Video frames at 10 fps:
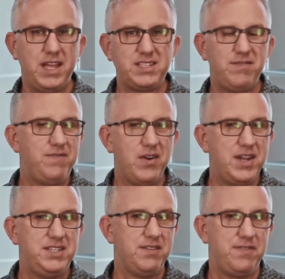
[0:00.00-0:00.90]
that's a
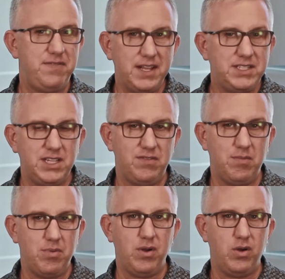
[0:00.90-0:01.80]
very defensive
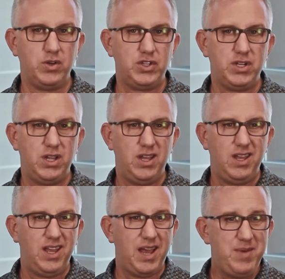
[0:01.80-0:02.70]
approach.
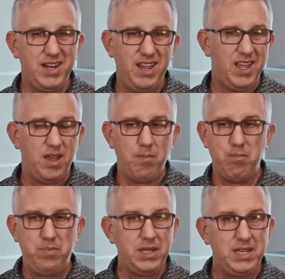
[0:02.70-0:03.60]
I mean,
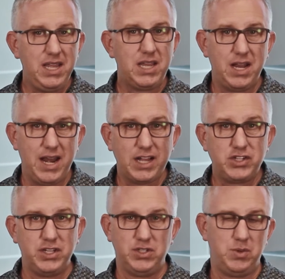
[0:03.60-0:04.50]
building
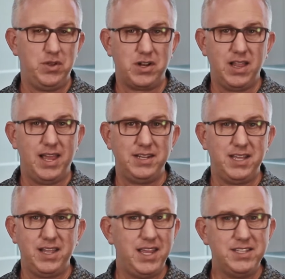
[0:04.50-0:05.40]
connections with your
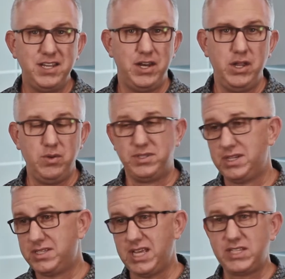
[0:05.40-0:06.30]
clientele isn't new.
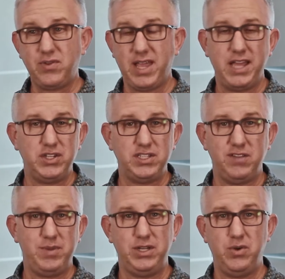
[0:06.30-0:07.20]
Successful agents
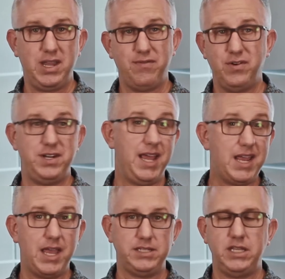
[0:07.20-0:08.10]
have been doing it for
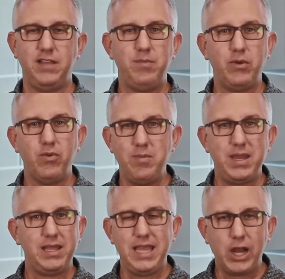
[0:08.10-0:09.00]
decades and they've been
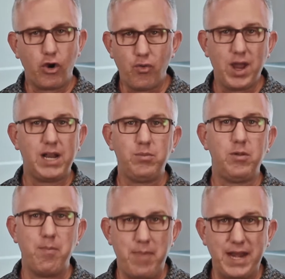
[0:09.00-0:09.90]
reaping the incredible
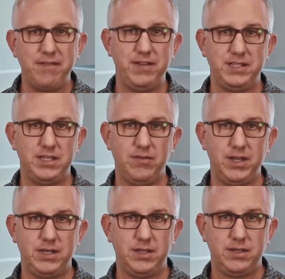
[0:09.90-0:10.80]
benefits of it.